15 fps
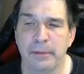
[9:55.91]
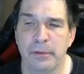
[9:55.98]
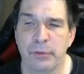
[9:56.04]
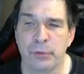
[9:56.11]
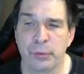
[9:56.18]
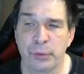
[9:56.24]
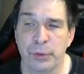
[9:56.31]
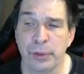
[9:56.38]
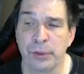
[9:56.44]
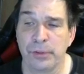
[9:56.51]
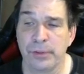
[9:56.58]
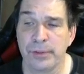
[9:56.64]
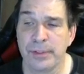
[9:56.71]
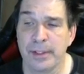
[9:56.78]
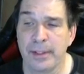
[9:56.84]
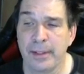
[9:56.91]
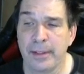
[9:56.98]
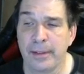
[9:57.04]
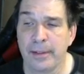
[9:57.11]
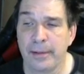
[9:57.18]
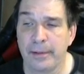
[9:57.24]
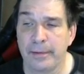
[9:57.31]
drills
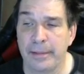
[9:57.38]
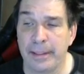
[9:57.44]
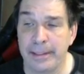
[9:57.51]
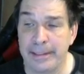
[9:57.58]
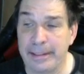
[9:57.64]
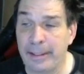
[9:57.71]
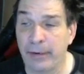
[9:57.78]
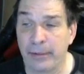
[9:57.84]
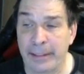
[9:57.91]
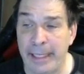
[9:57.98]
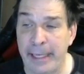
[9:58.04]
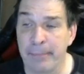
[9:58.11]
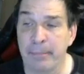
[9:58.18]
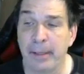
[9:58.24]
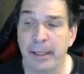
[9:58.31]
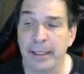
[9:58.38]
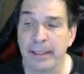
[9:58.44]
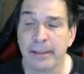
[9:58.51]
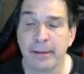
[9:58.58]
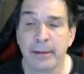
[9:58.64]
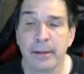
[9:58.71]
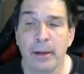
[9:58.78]
that are game-like,
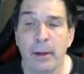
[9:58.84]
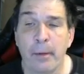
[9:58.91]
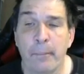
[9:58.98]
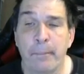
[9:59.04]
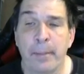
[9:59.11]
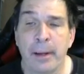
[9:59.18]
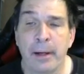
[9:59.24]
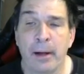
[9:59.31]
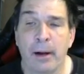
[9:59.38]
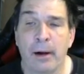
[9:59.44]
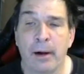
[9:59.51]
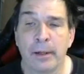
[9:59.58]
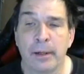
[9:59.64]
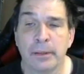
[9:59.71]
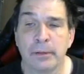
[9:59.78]
but are